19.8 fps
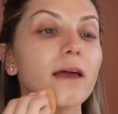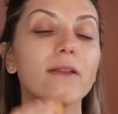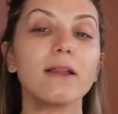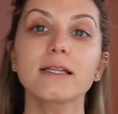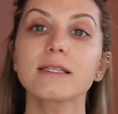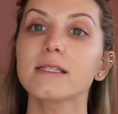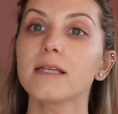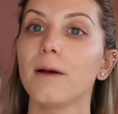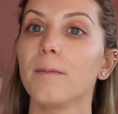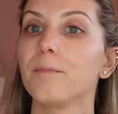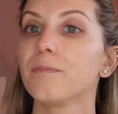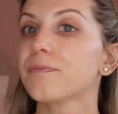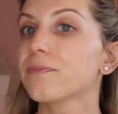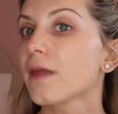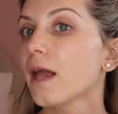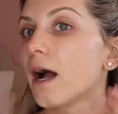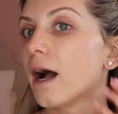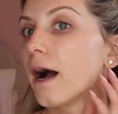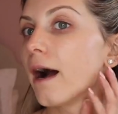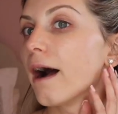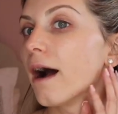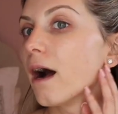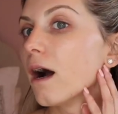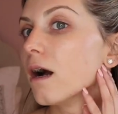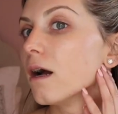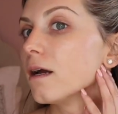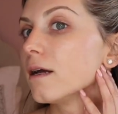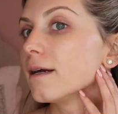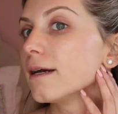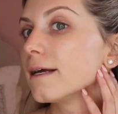That's it.
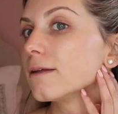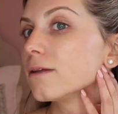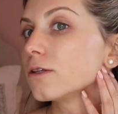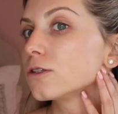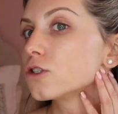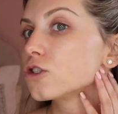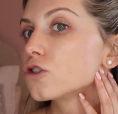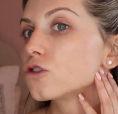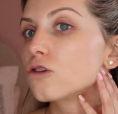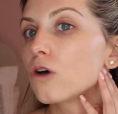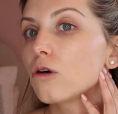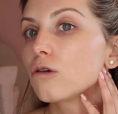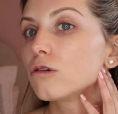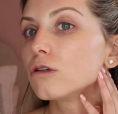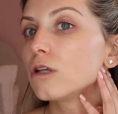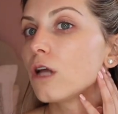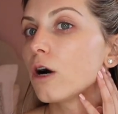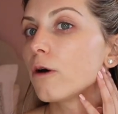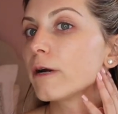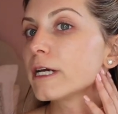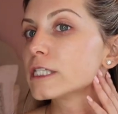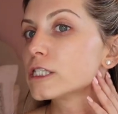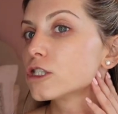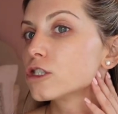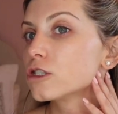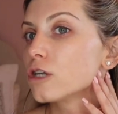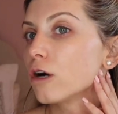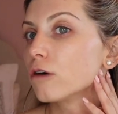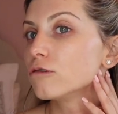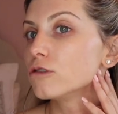It looks so glowy,
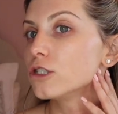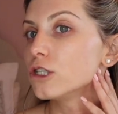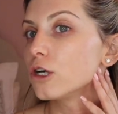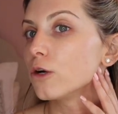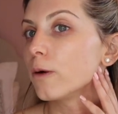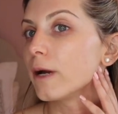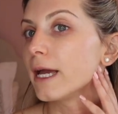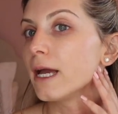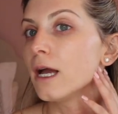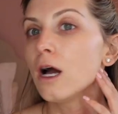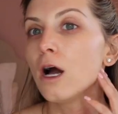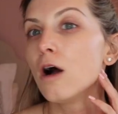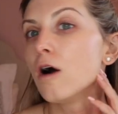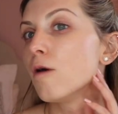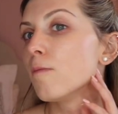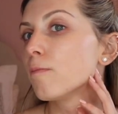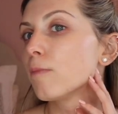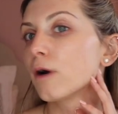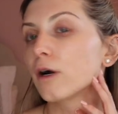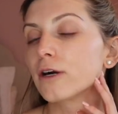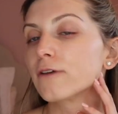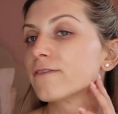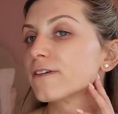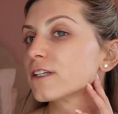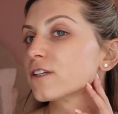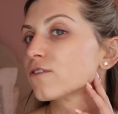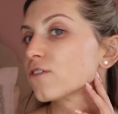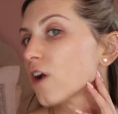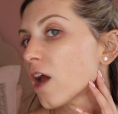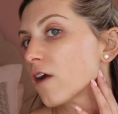it's so dewy,
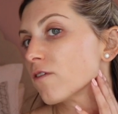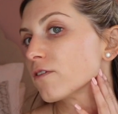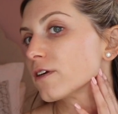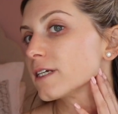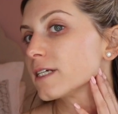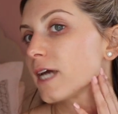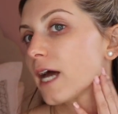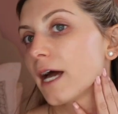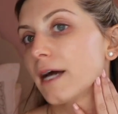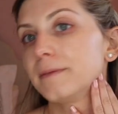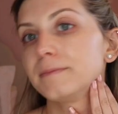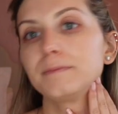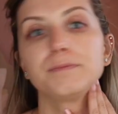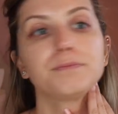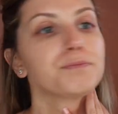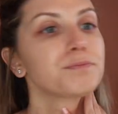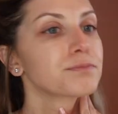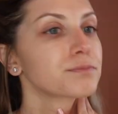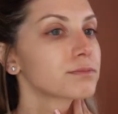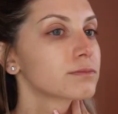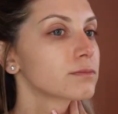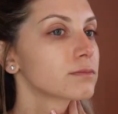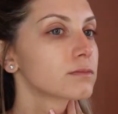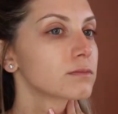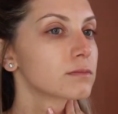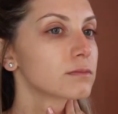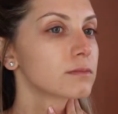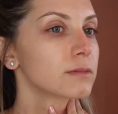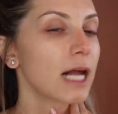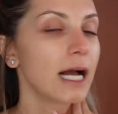perfect for every day.
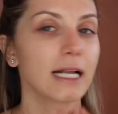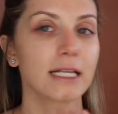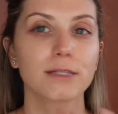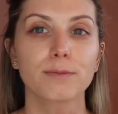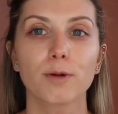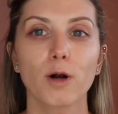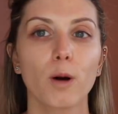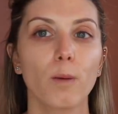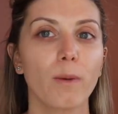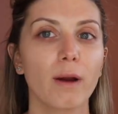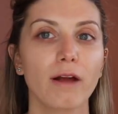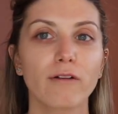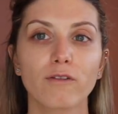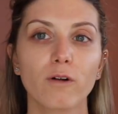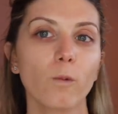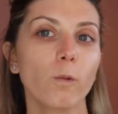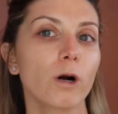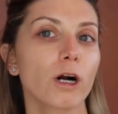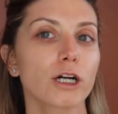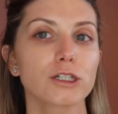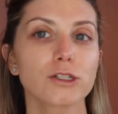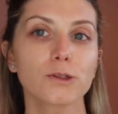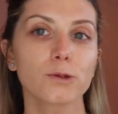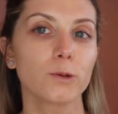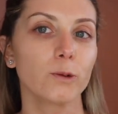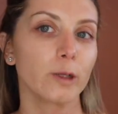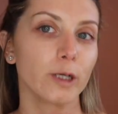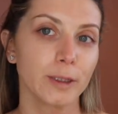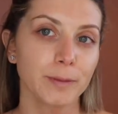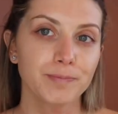And it's appropriate for work,
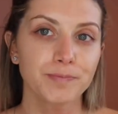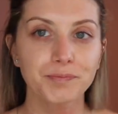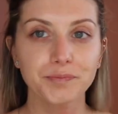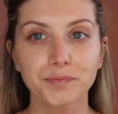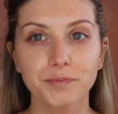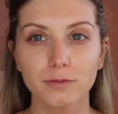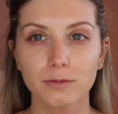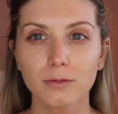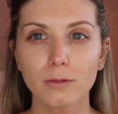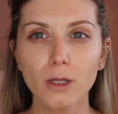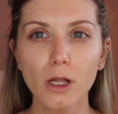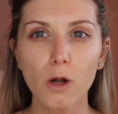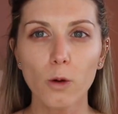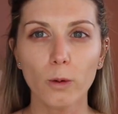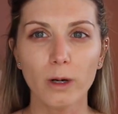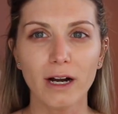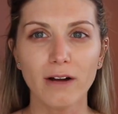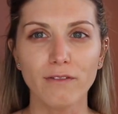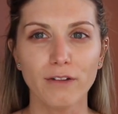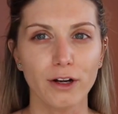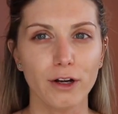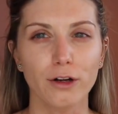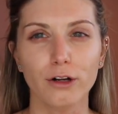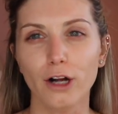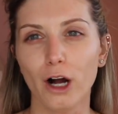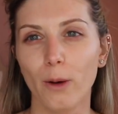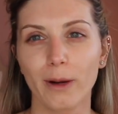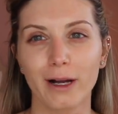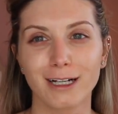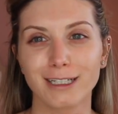school, wherever you're
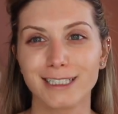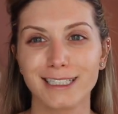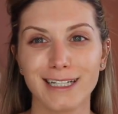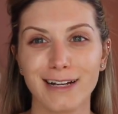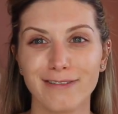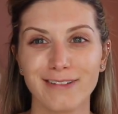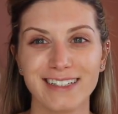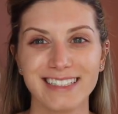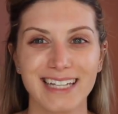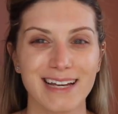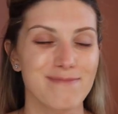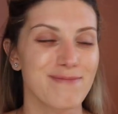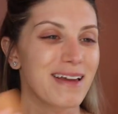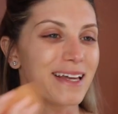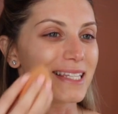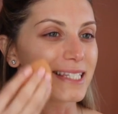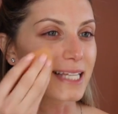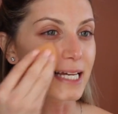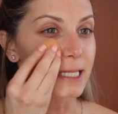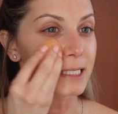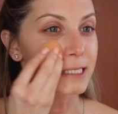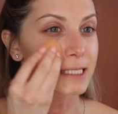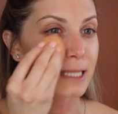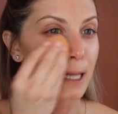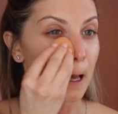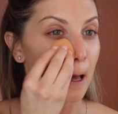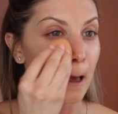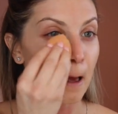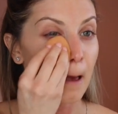going on an everyday basis.